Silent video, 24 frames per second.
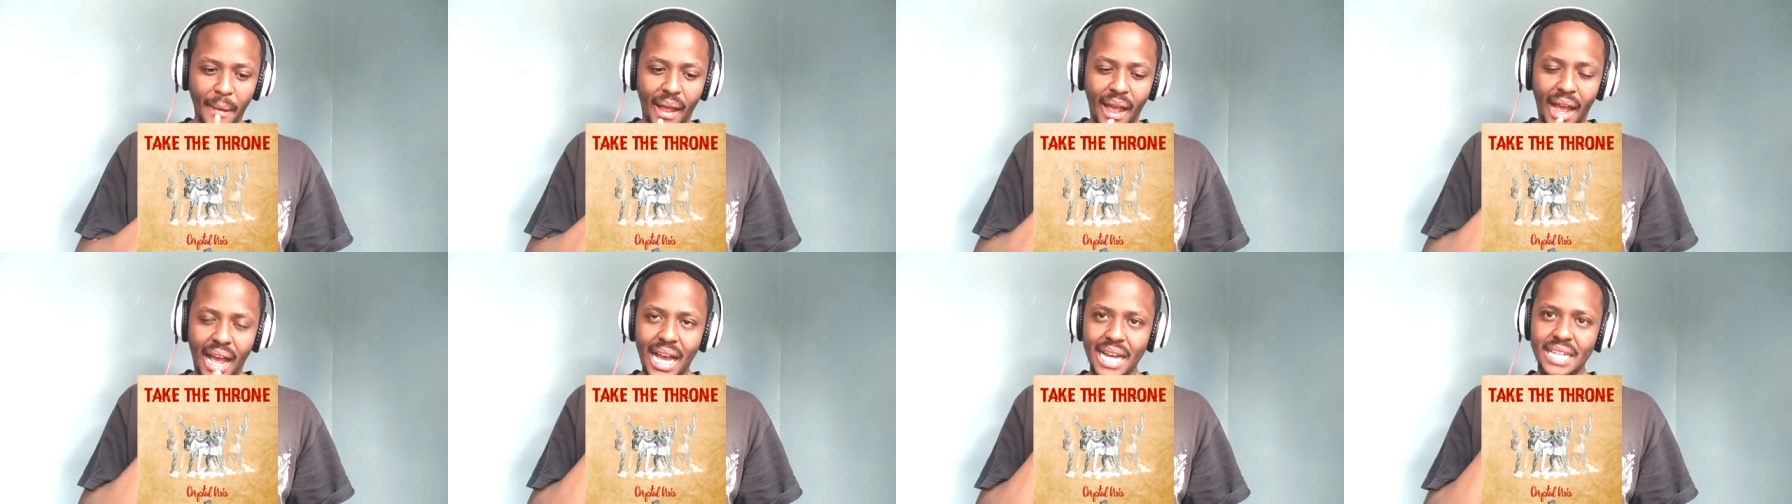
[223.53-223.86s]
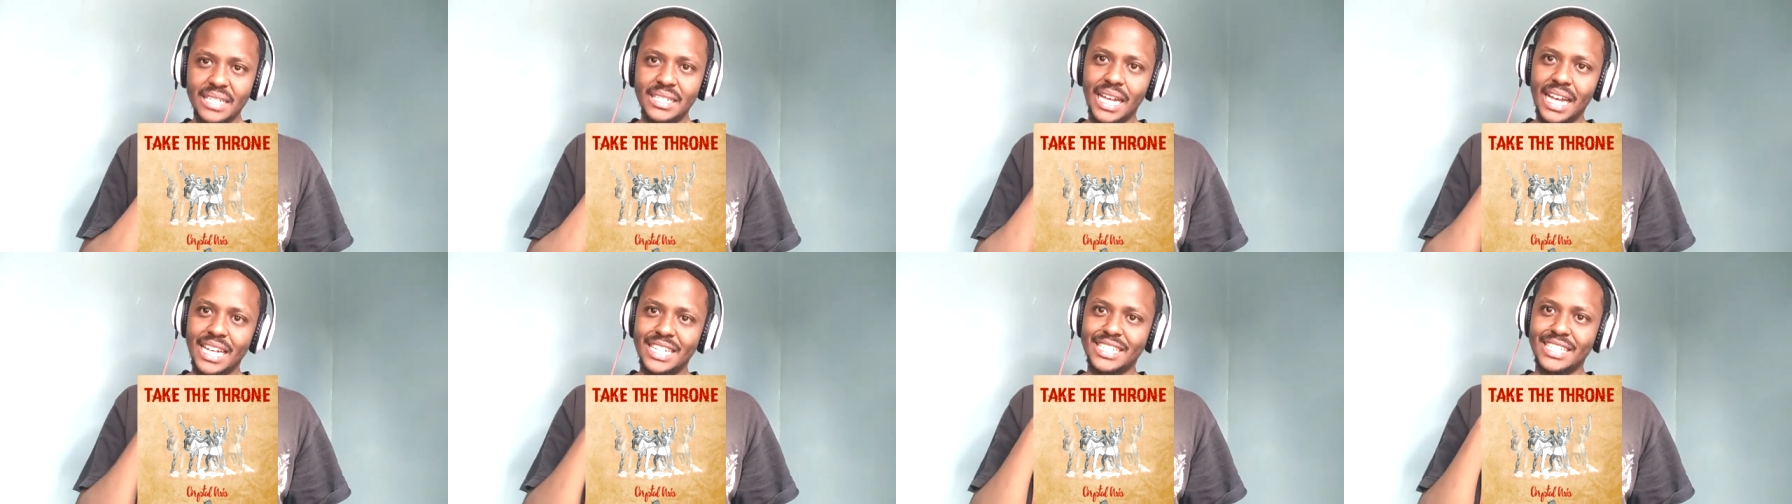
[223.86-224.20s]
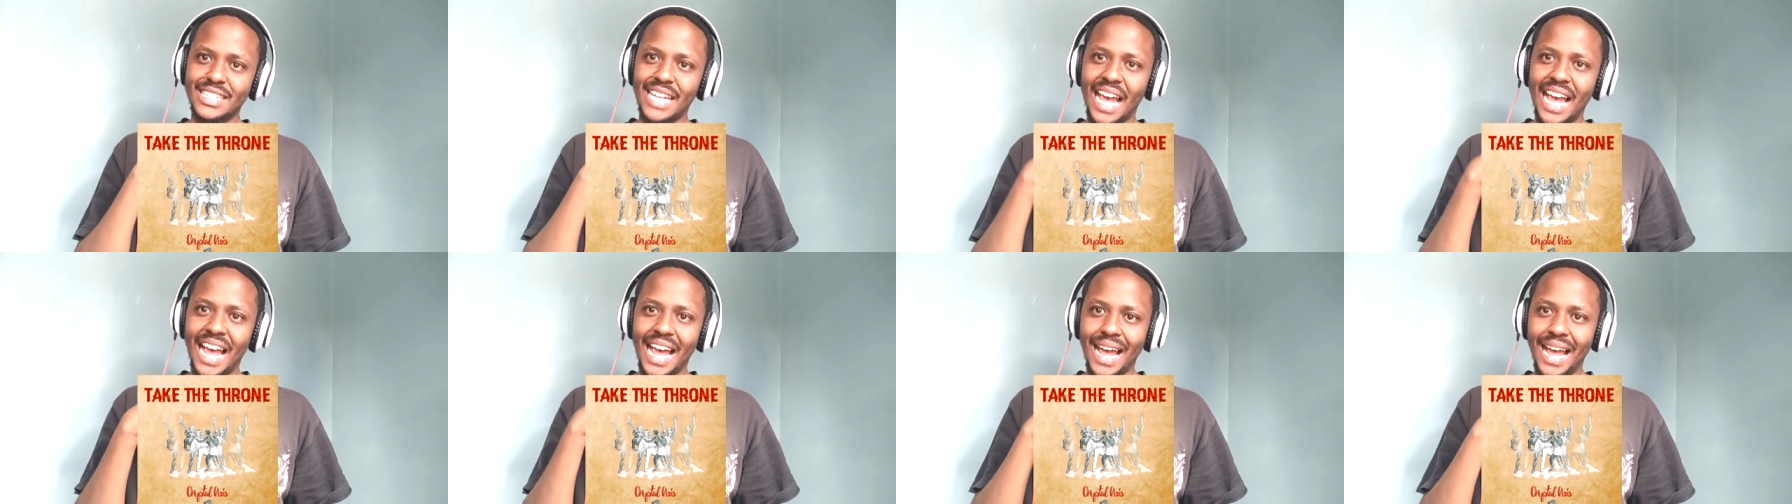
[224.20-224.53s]
has
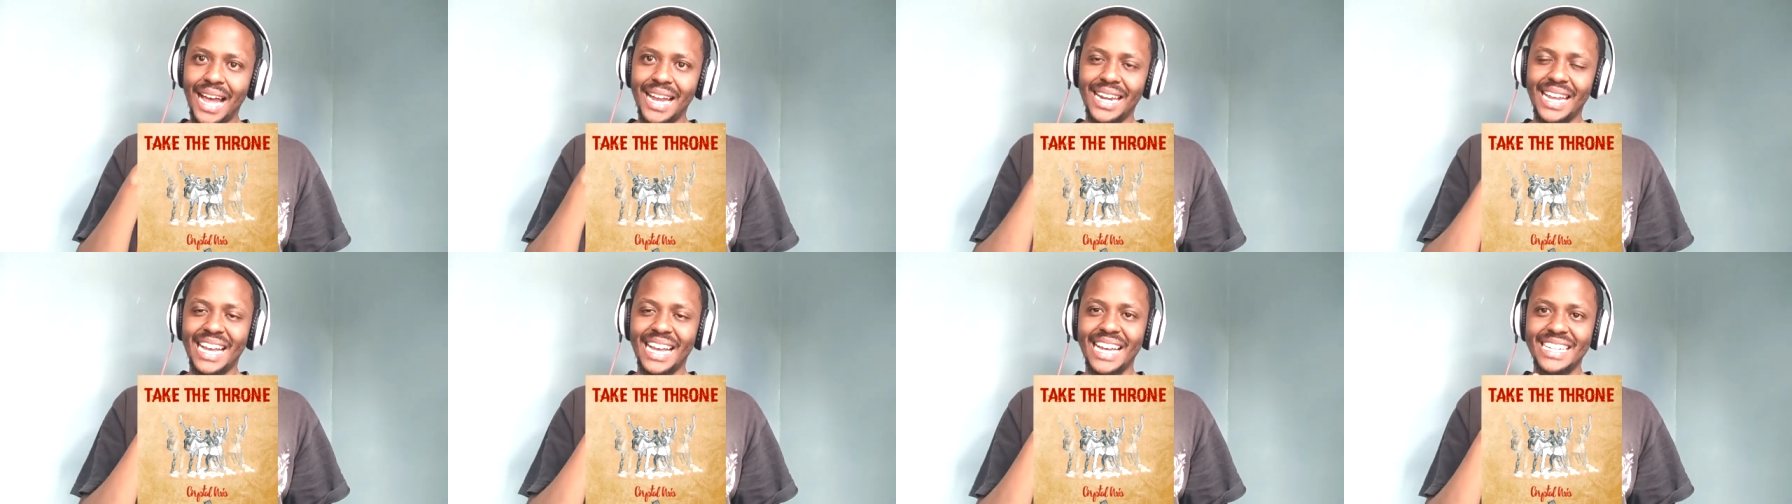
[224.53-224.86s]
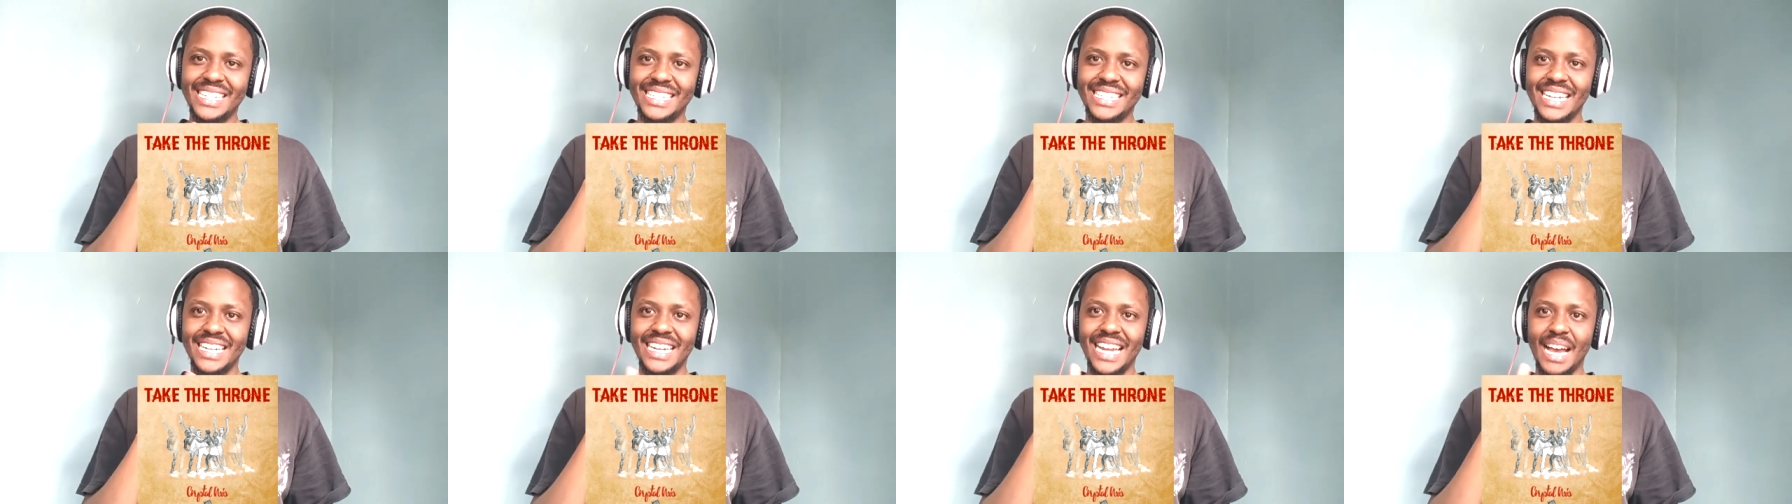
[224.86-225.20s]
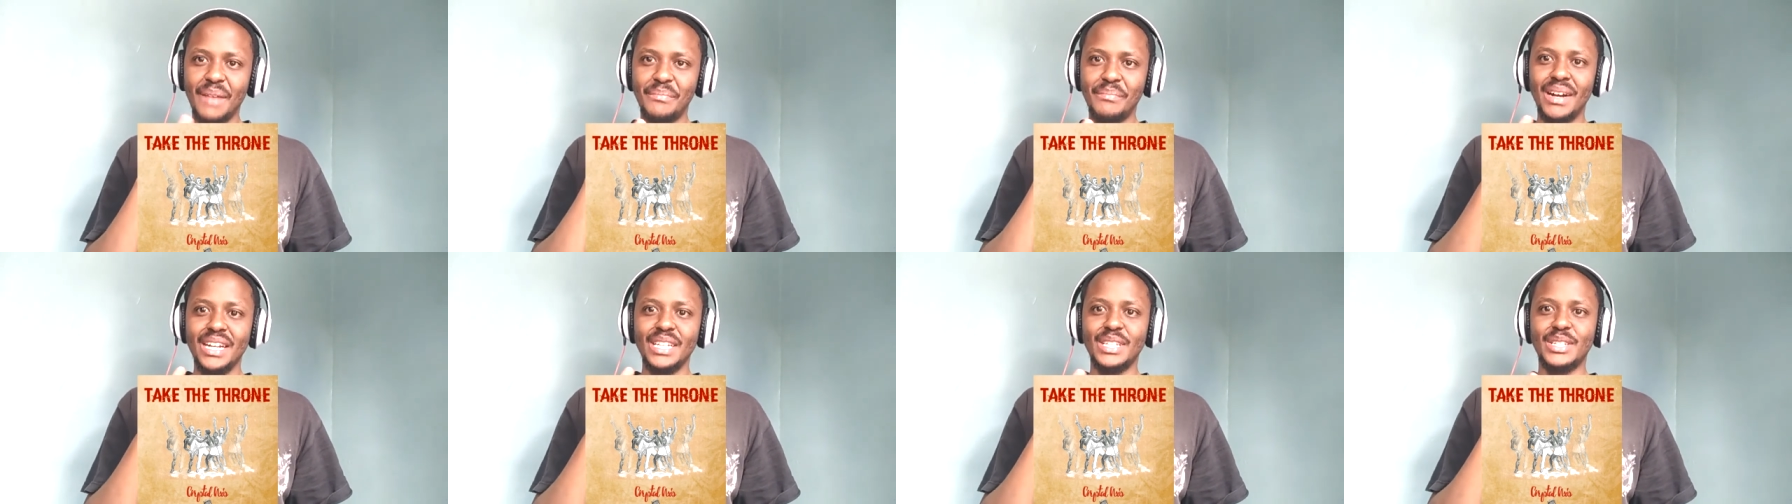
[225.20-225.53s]
a, uh, like I said
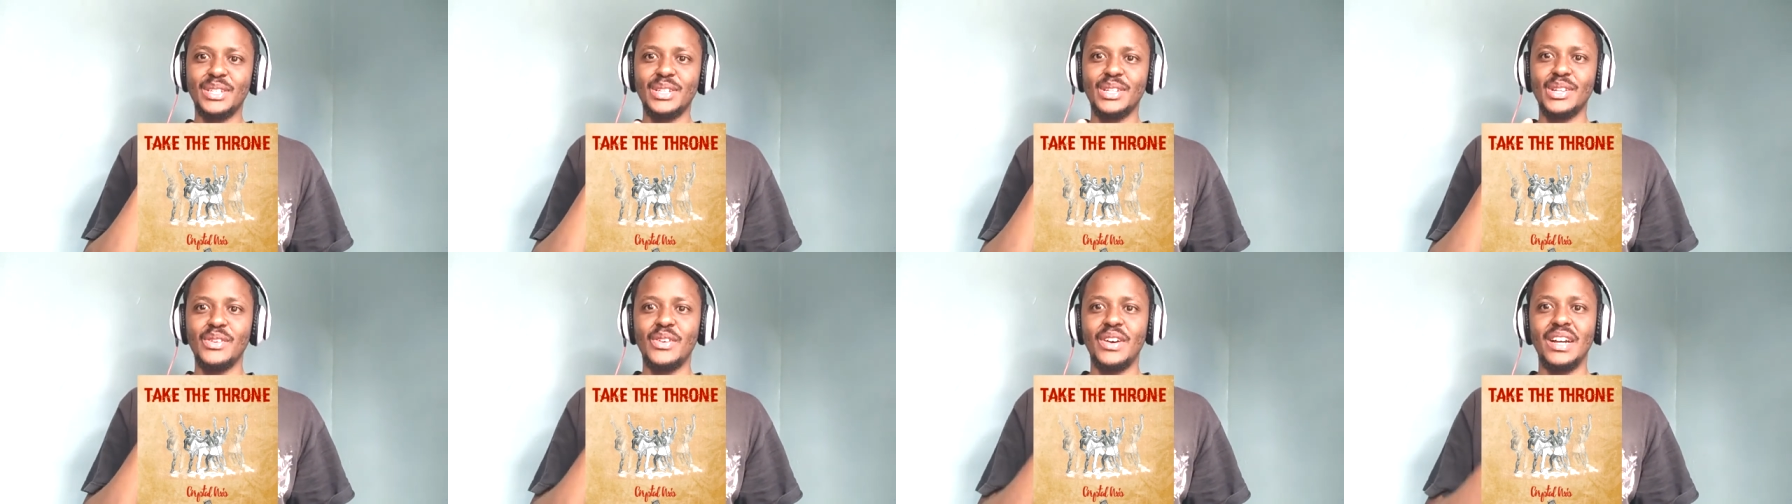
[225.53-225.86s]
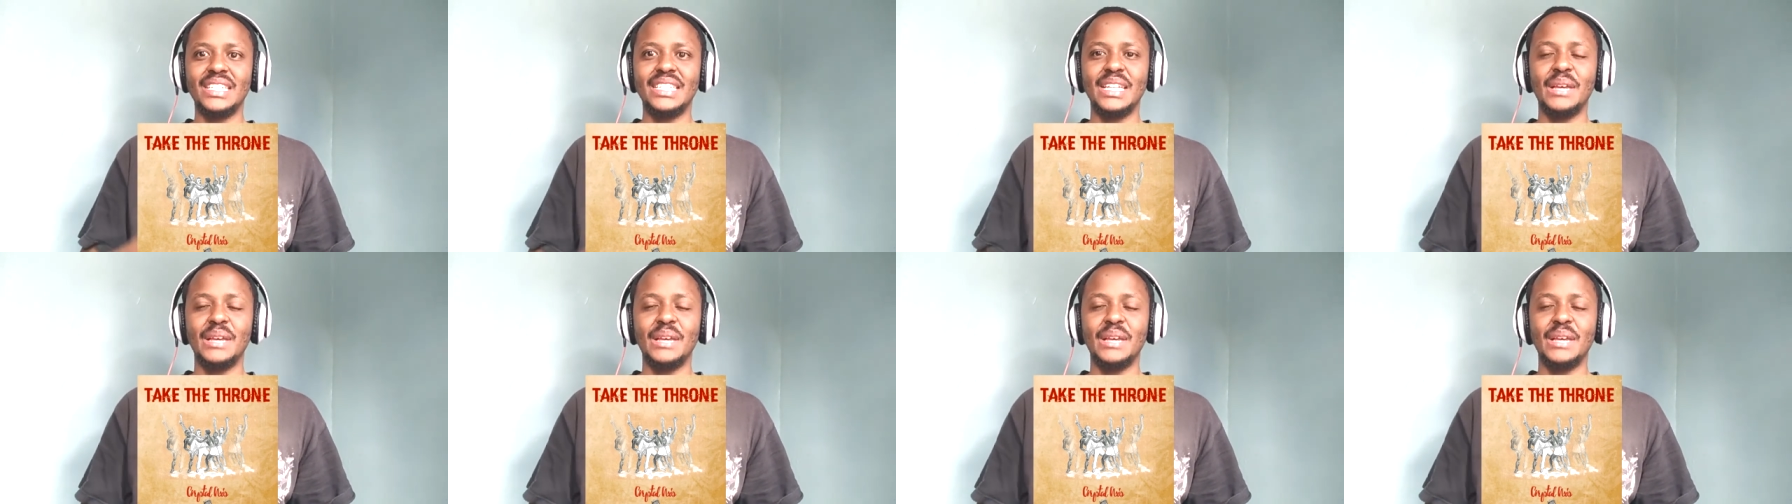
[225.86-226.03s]
a much slower